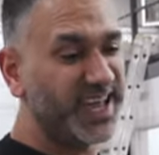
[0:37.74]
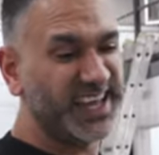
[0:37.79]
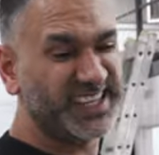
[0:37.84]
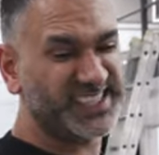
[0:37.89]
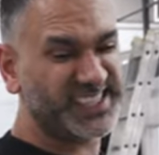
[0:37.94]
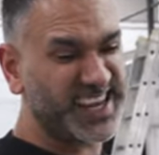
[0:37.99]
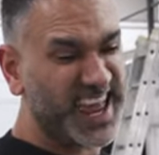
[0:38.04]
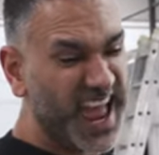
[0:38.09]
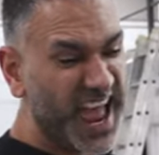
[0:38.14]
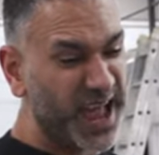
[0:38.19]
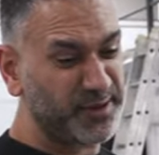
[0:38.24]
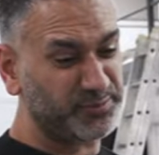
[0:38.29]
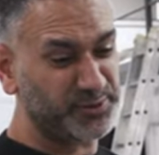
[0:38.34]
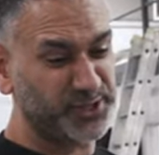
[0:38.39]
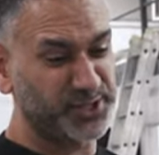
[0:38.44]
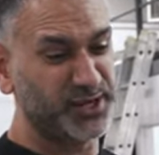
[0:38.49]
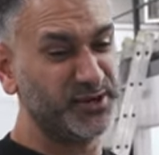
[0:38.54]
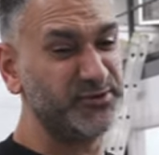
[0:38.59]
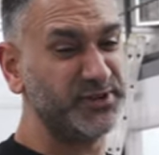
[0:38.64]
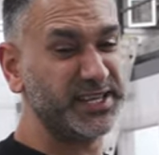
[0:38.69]
It's
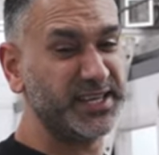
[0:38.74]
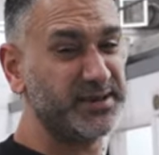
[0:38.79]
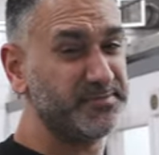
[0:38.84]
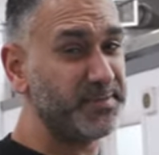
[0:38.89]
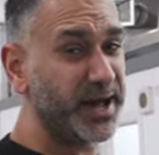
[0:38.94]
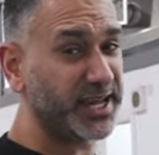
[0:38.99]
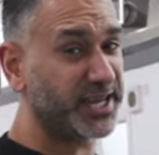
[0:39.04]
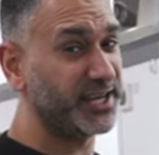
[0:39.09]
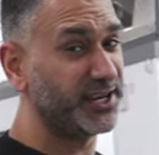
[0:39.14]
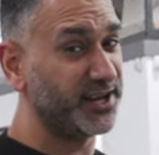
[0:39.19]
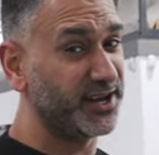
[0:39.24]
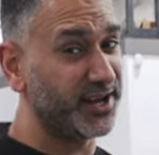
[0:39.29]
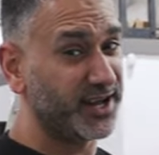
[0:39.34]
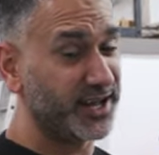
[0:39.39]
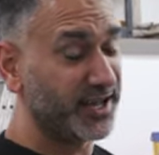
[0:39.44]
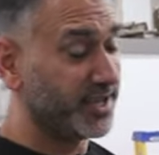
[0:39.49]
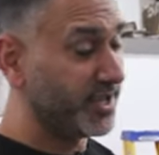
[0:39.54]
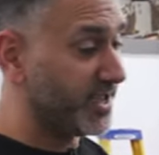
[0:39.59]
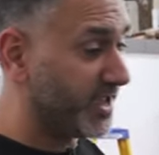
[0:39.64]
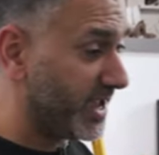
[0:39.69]
absolutely
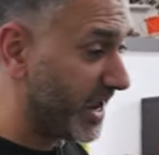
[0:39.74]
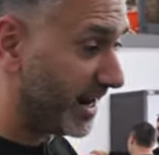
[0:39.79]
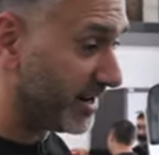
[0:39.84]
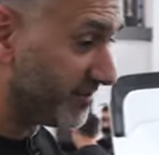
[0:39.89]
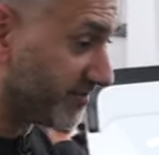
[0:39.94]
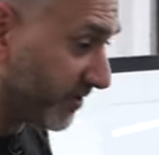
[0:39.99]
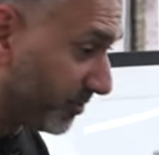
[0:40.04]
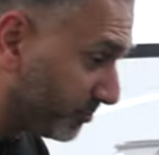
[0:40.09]
immaculate. And if